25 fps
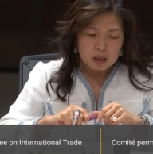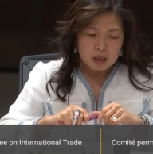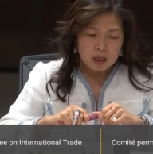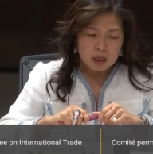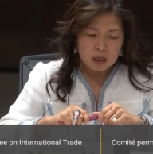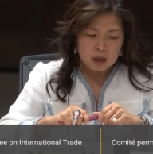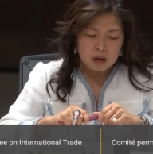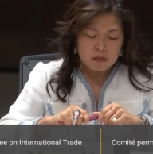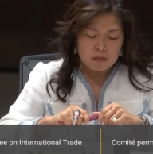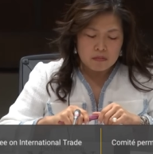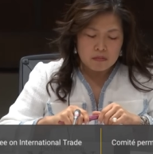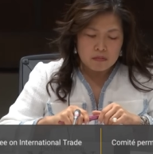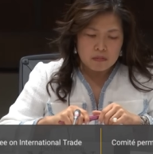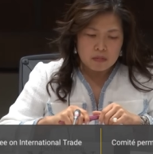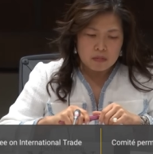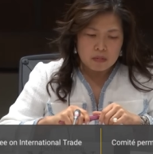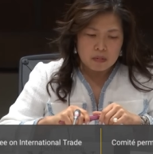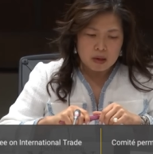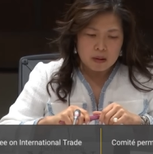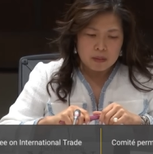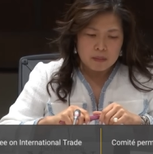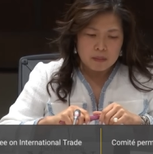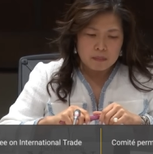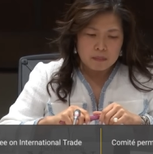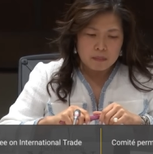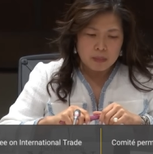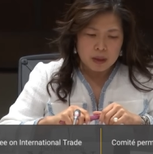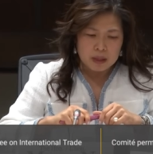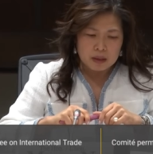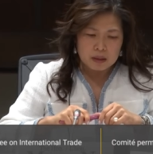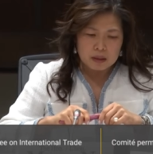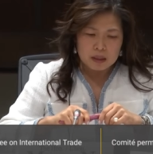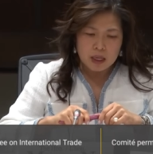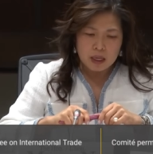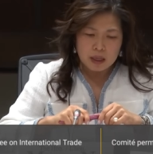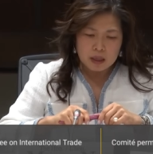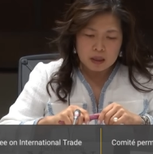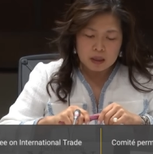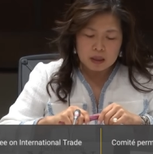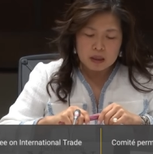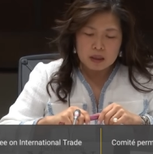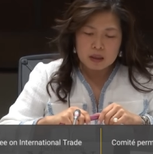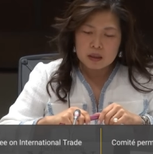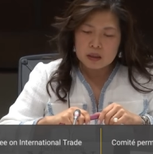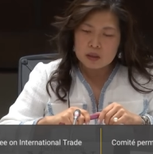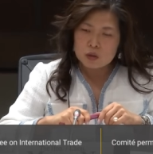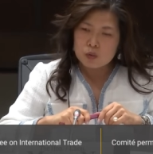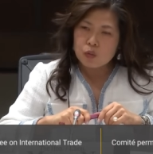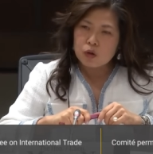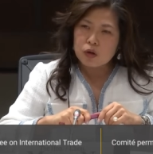um, but
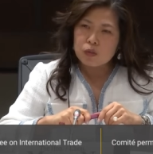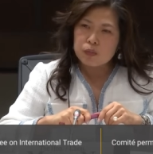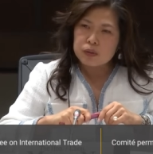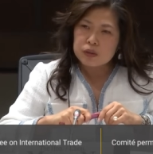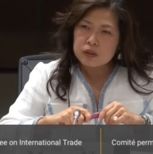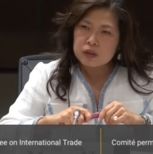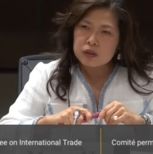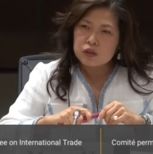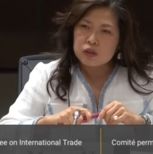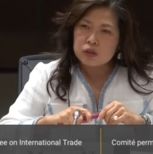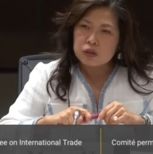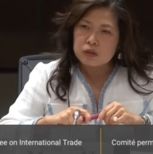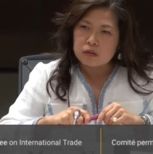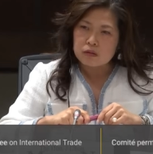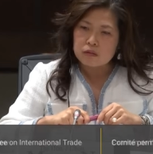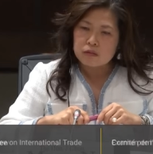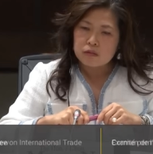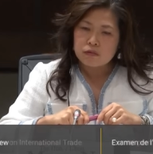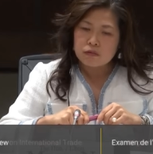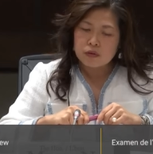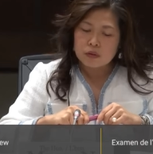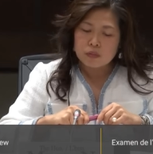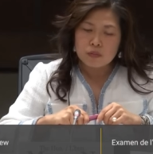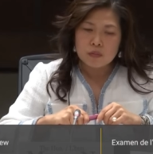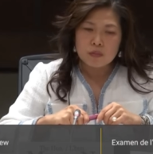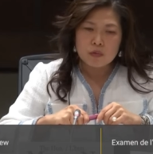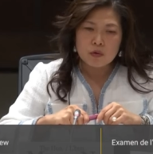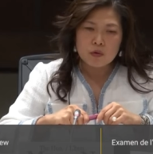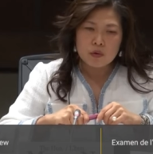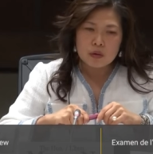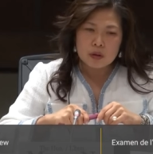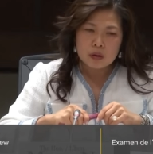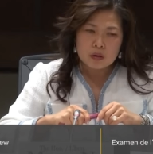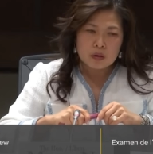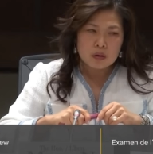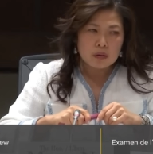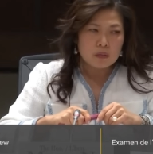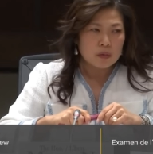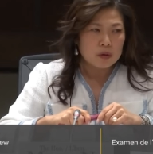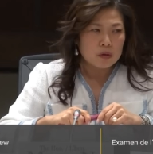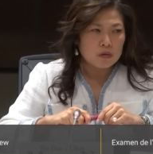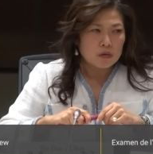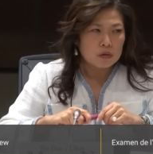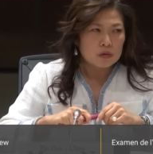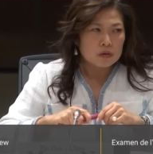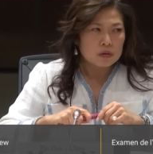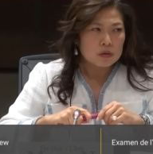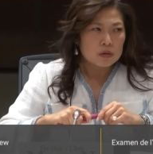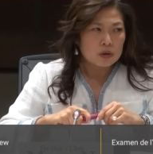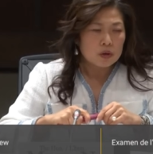Canada is well positioned, from critical
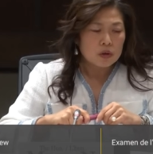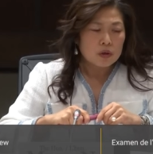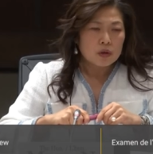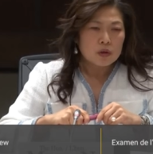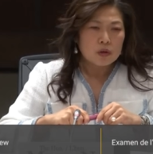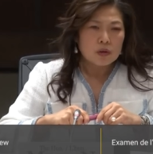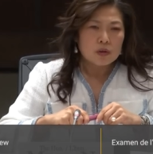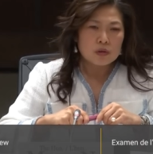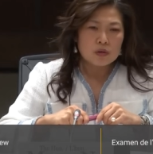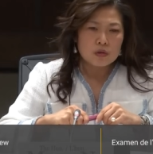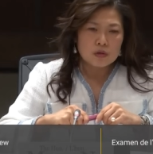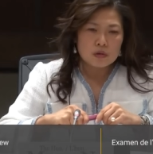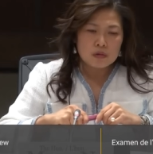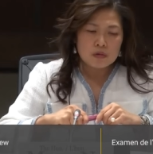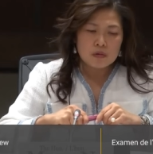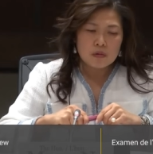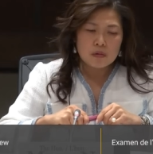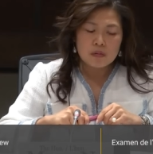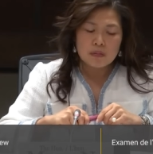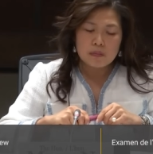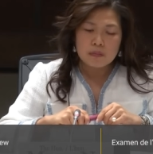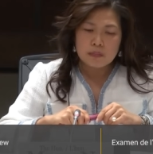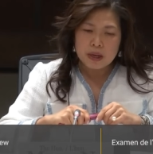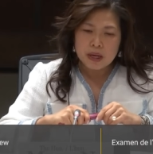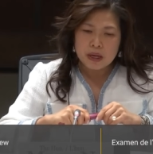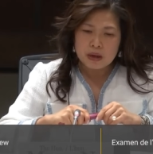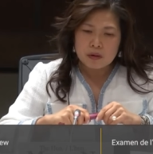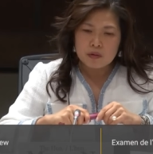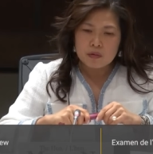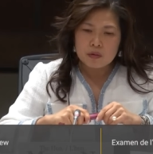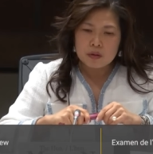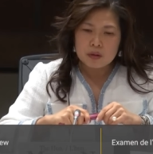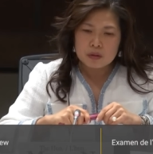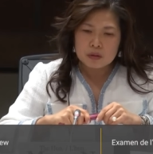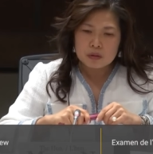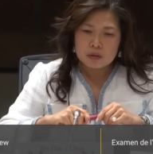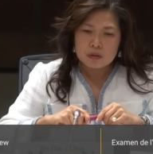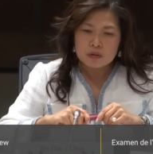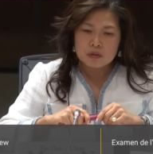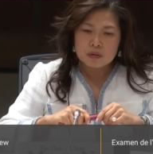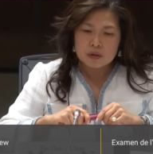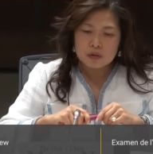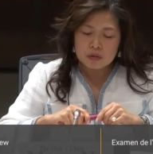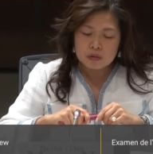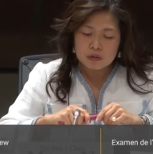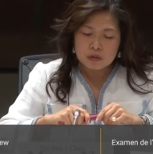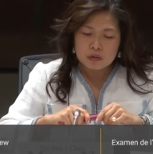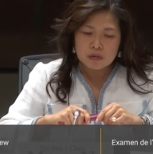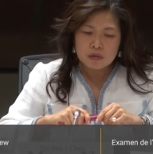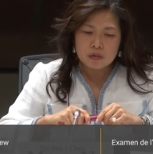minerals to batteries
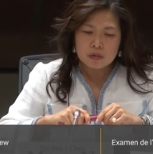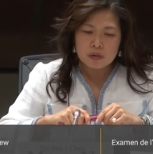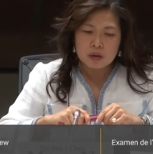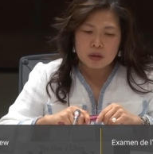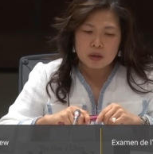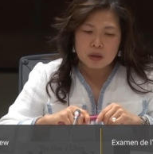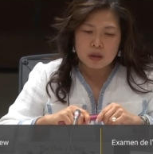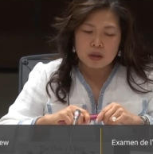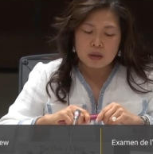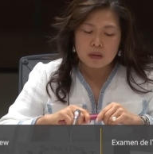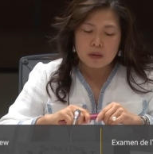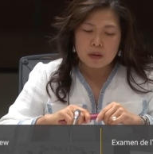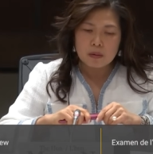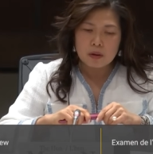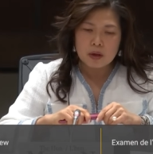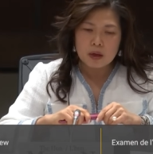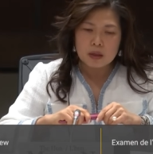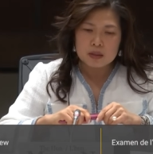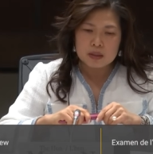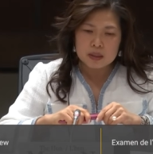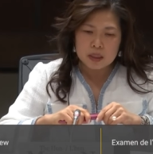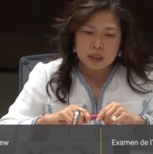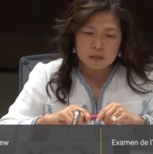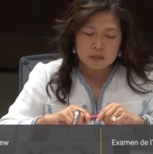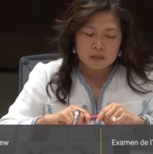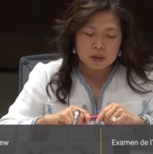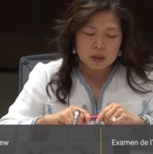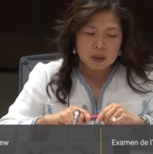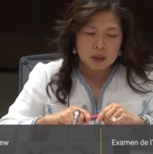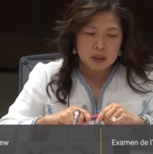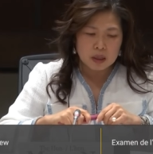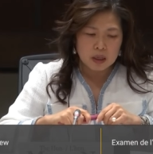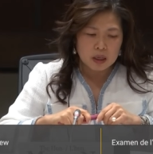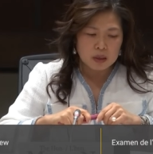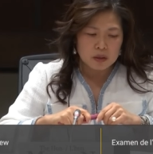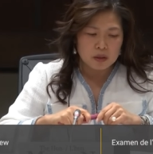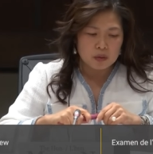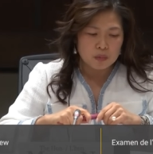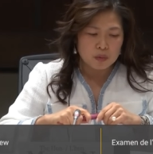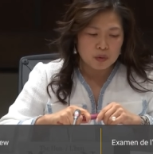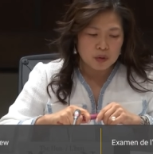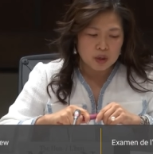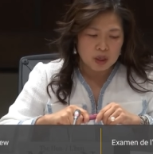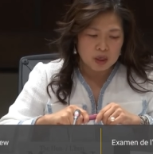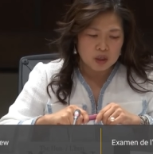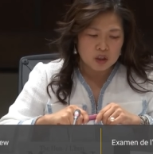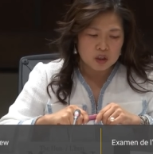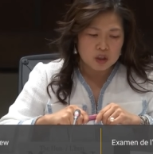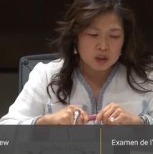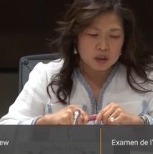to the assembly and the
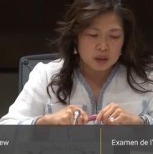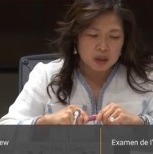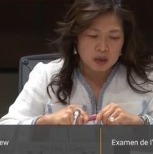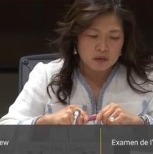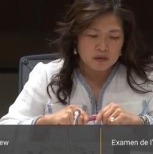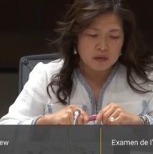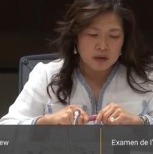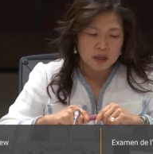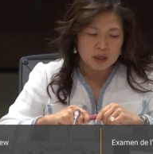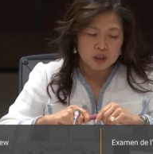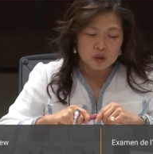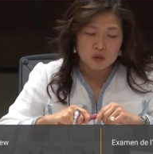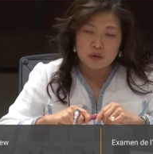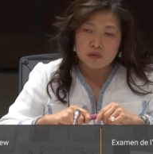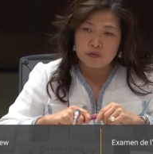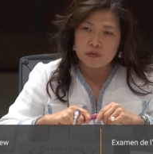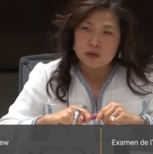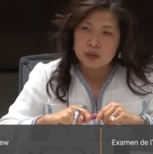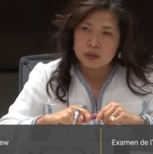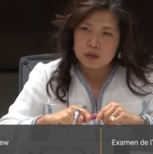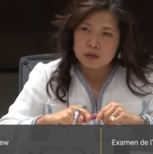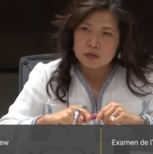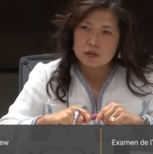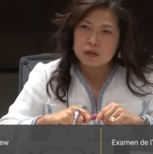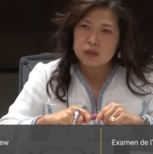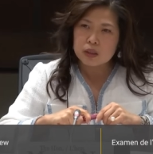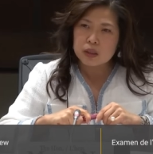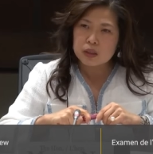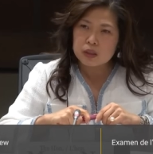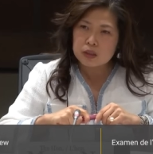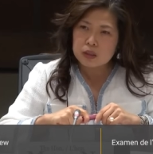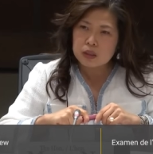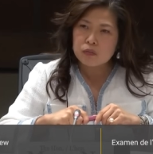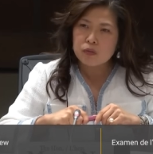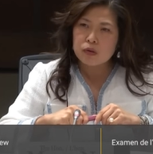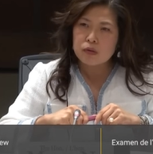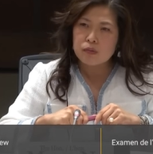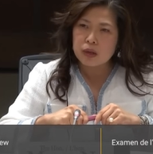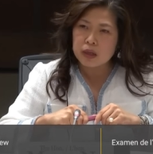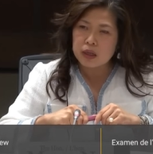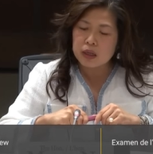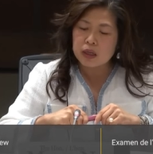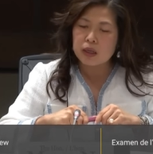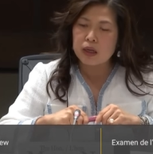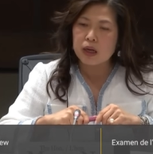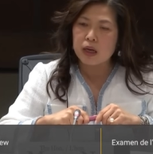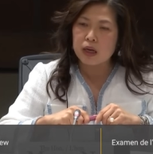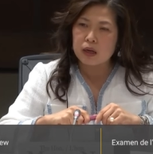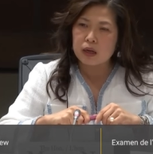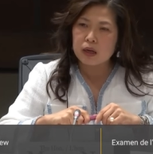production of electric vehicles. It's going to be made
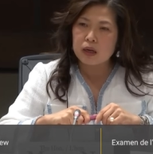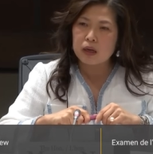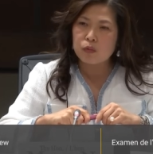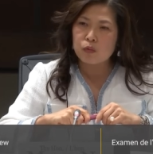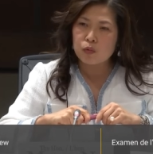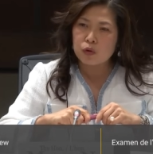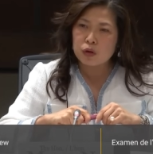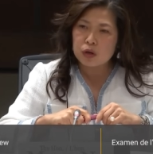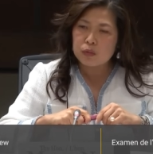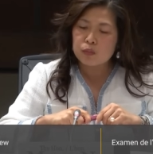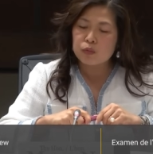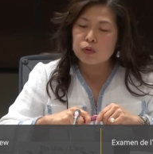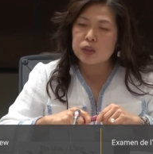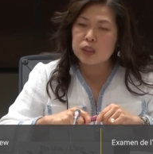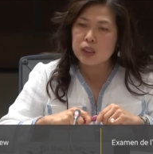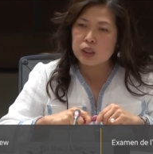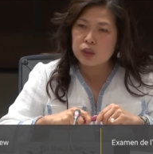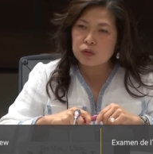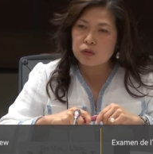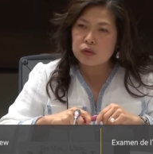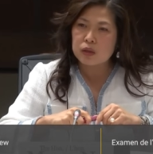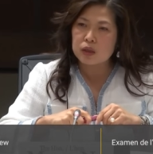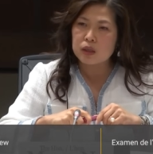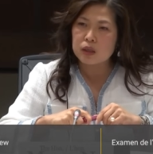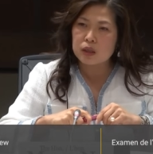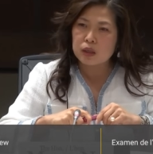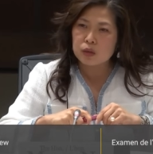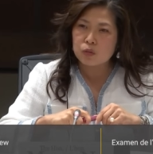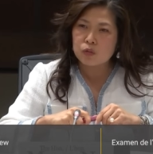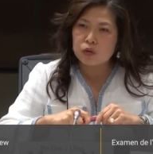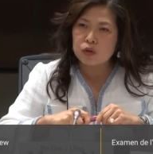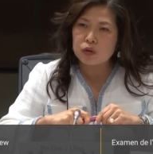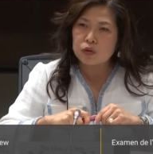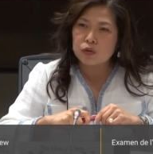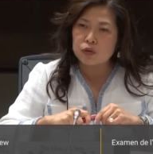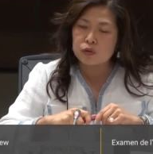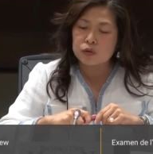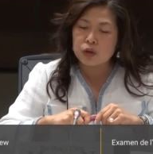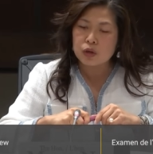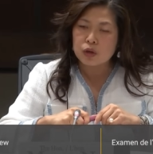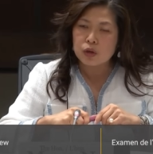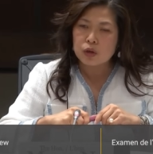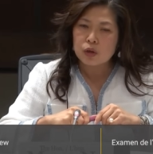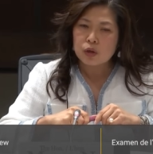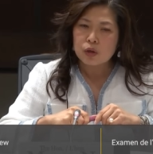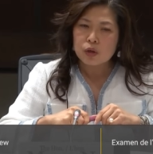in Canada, and we're going to protect our Canadian workers.